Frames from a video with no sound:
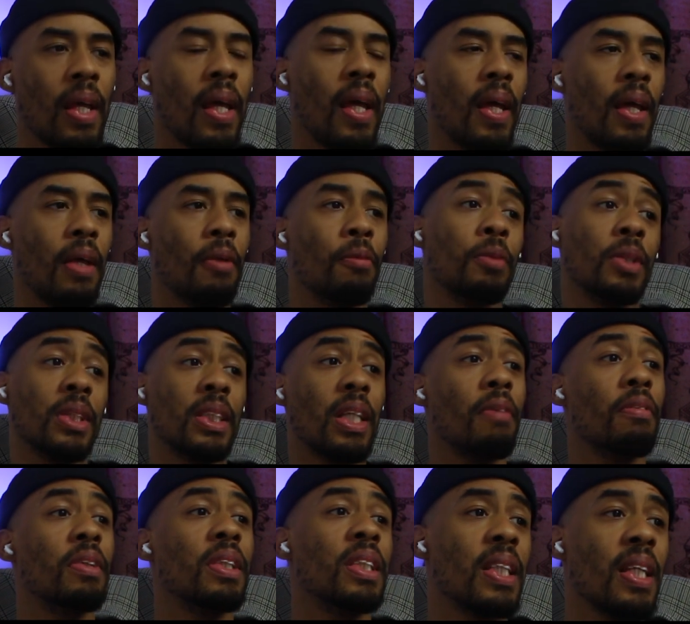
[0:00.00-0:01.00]
And with
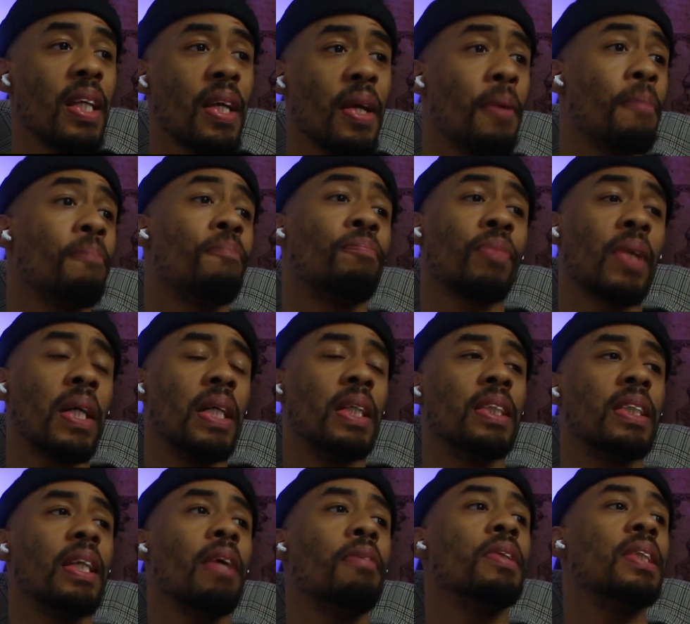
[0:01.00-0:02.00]
17,
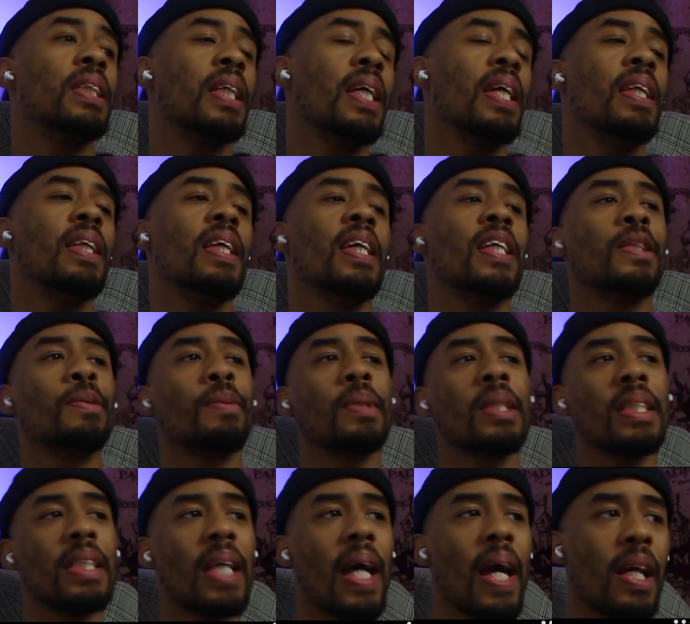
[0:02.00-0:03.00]
17 dance with
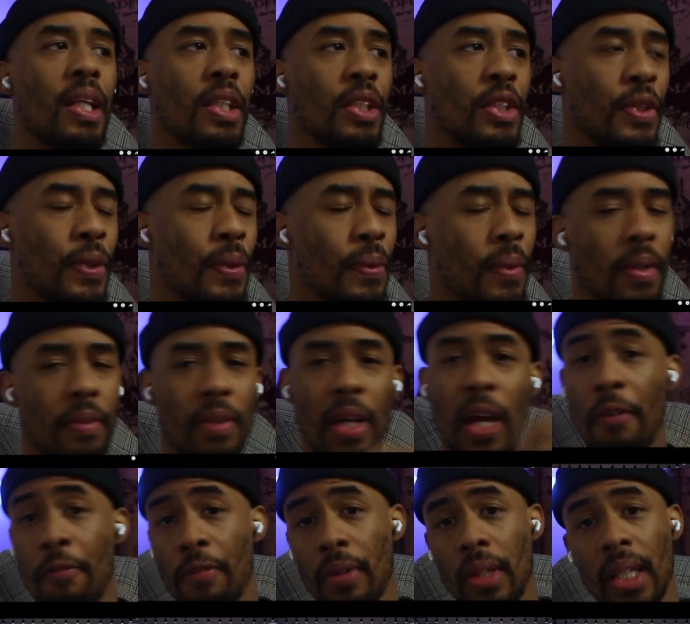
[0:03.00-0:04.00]
this attitude of
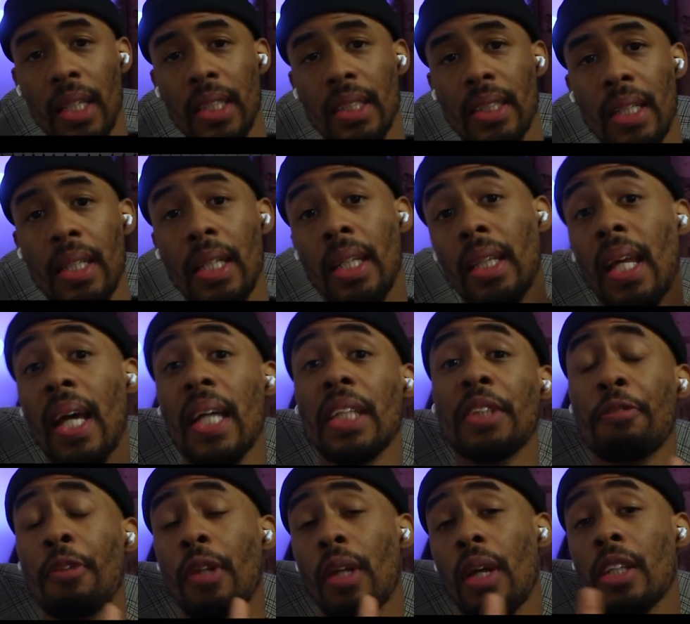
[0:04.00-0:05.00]
effortless. In the
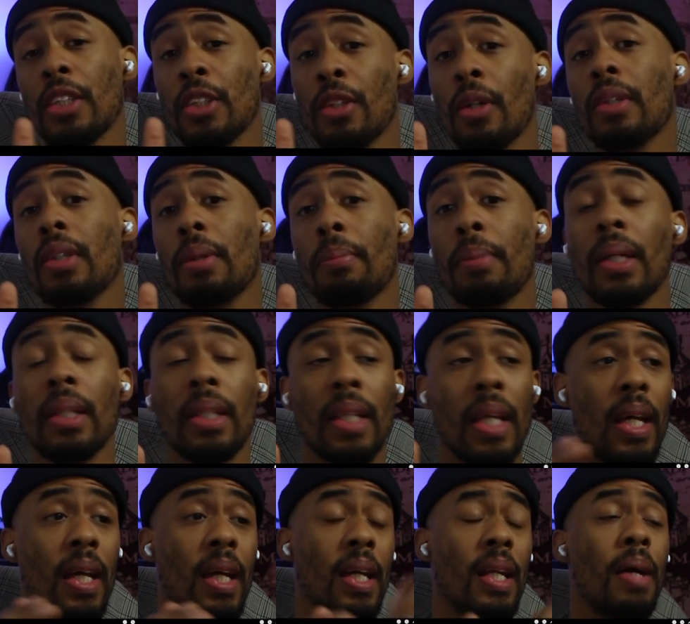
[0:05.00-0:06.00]
last video, I talked about
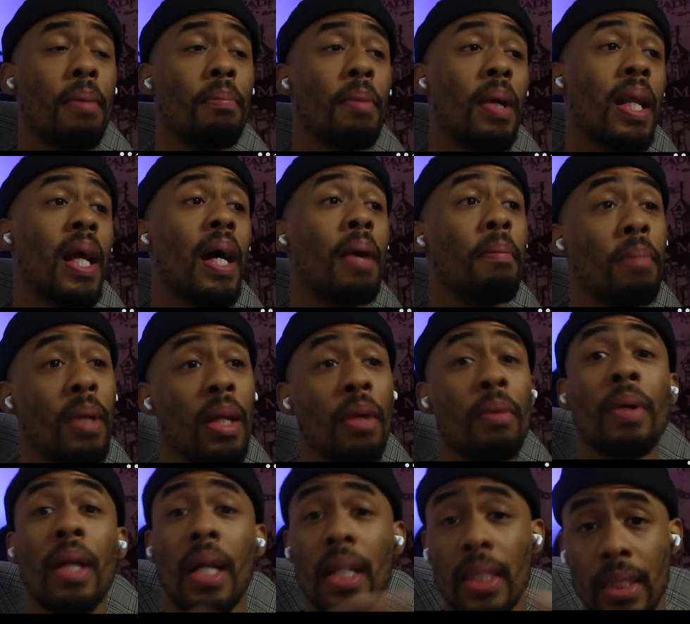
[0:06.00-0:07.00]
that, and I'm and I
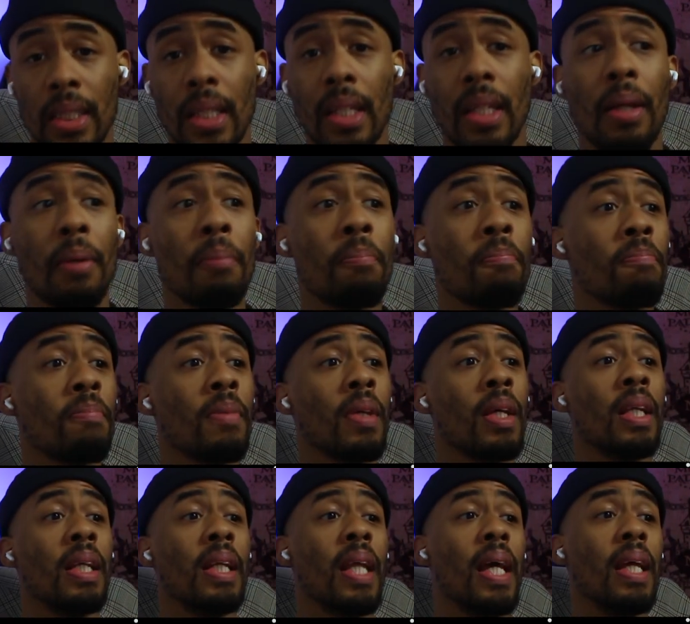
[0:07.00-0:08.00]
mean what I said.
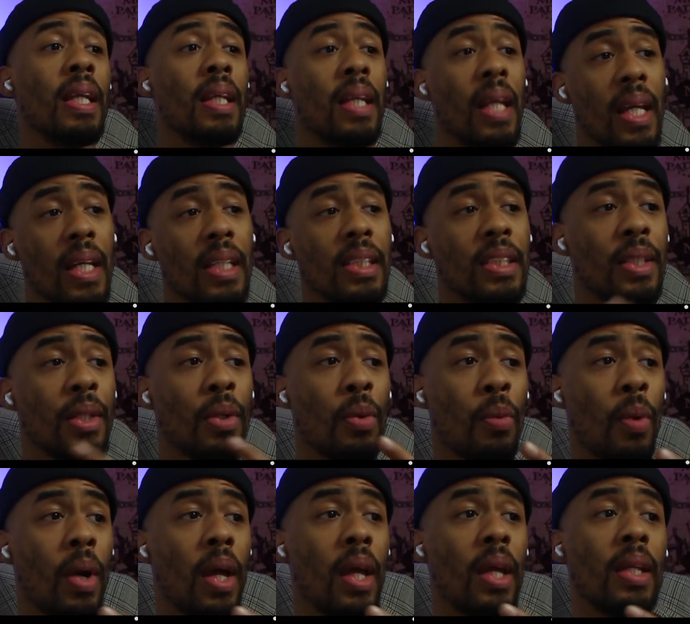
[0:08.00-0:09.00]
They dance in a
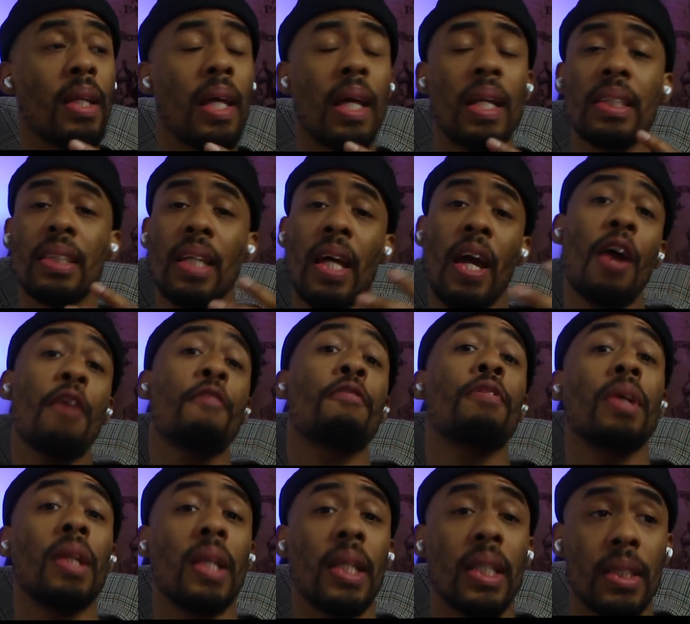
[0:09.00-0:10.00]
way that is
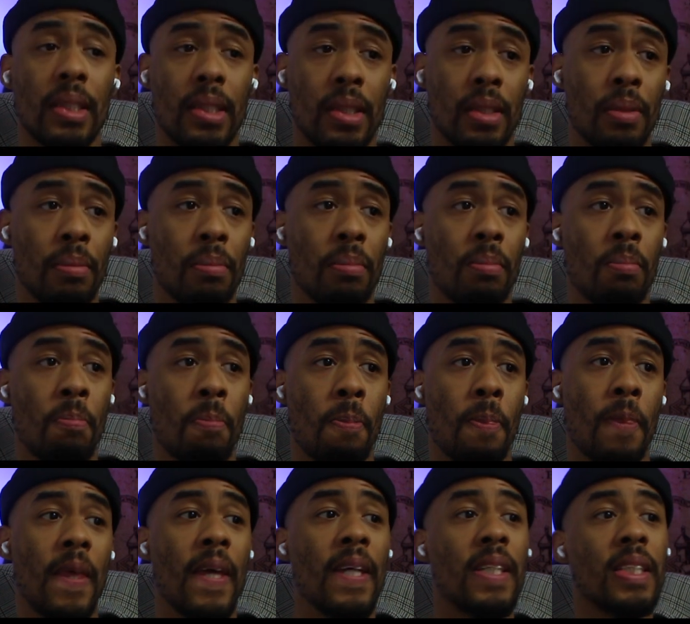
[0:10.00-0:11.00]
effortless.
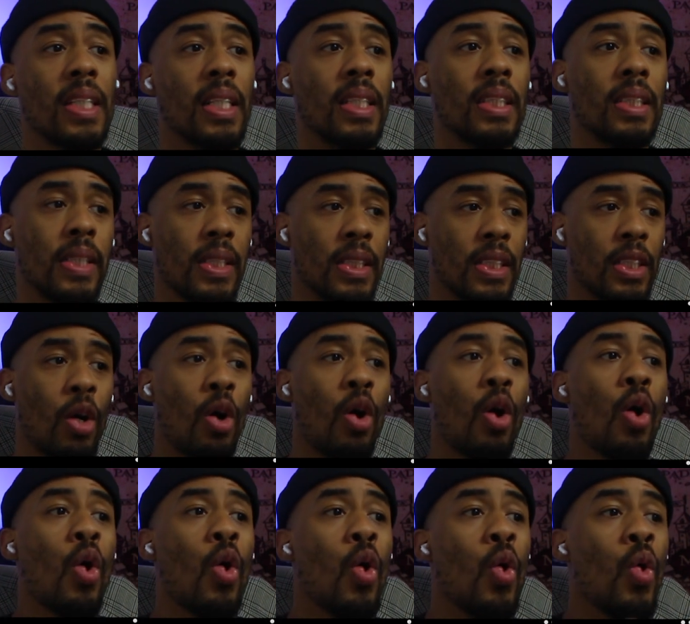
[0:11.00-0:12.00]
It's it's it's a
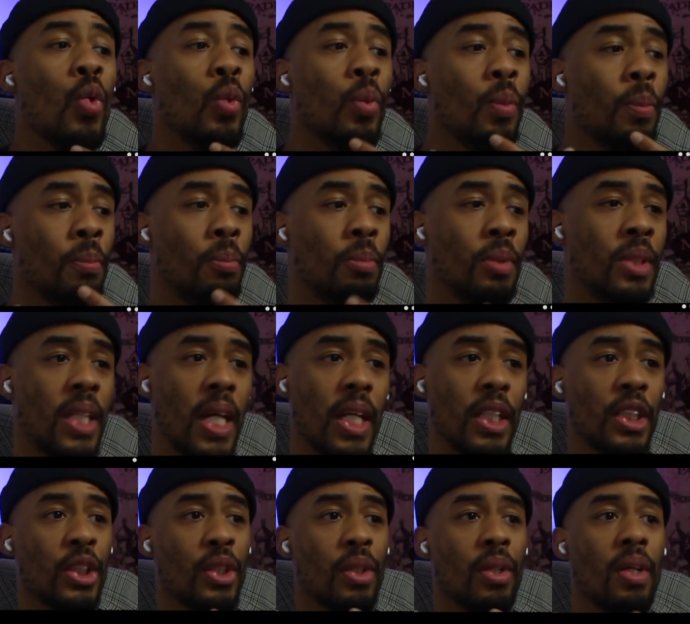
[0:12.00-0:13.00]
whole
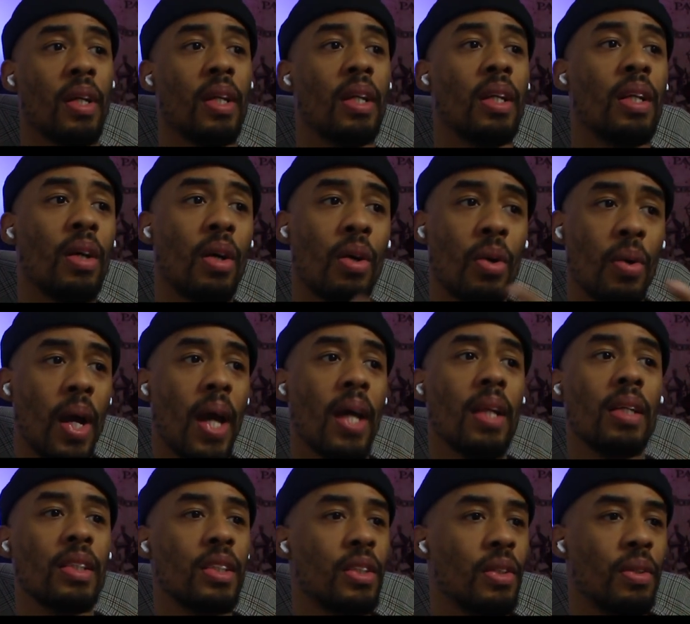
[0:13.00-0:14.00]
texture and a whole
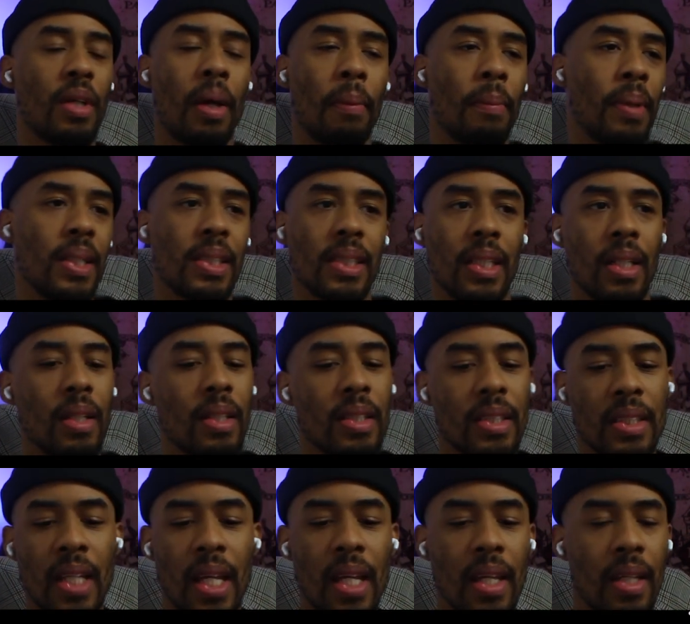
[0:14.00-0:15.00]
attitude. I mean, it's clear
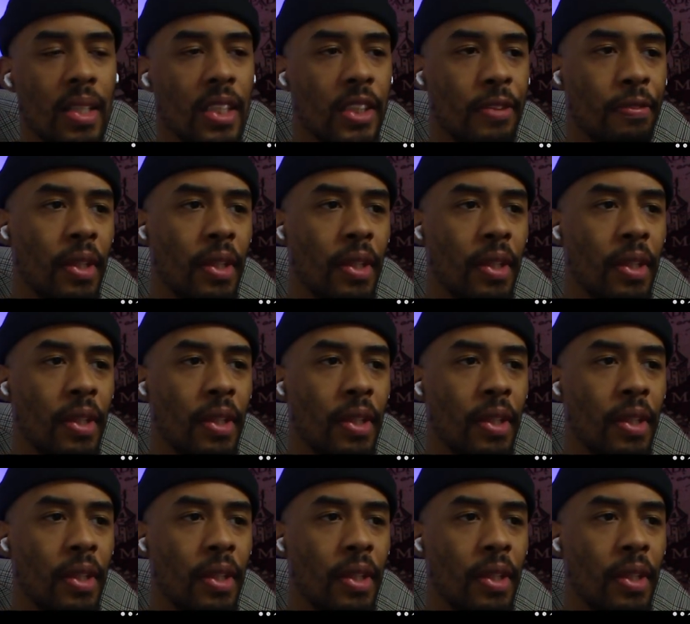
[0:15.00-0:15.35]
as day in this